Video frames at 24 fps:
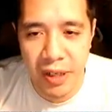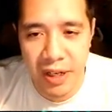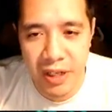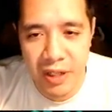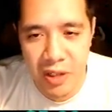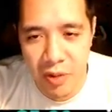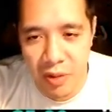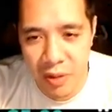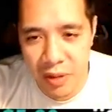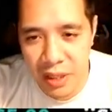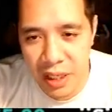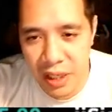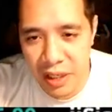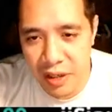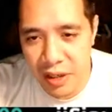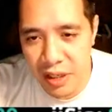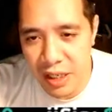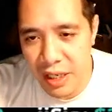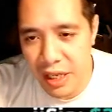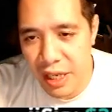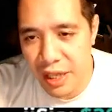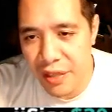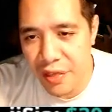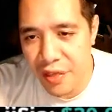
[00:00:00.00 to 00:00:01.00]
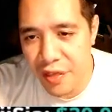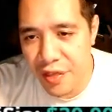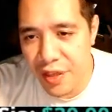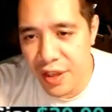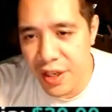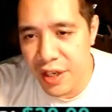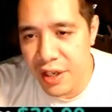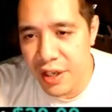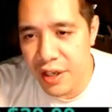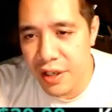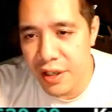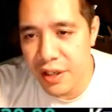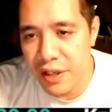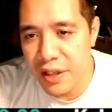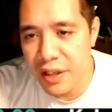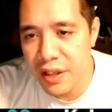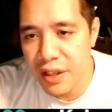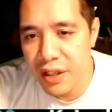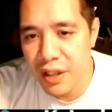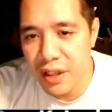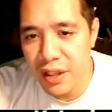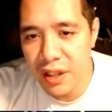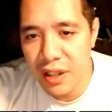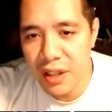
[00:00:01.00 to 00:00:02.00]
saw what they did. I think
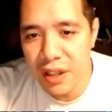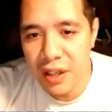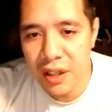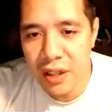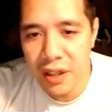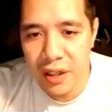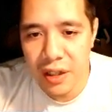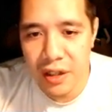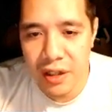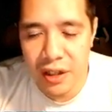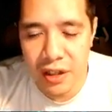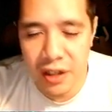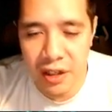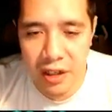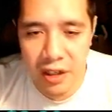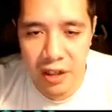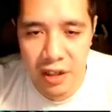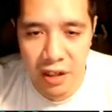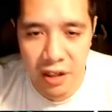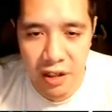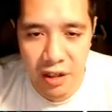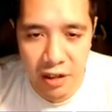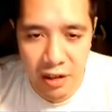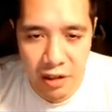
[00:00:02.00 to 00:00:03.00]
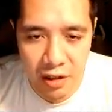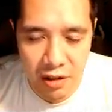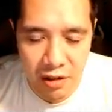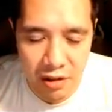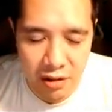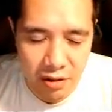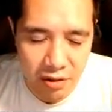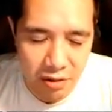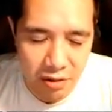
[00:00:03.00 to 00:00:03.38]
the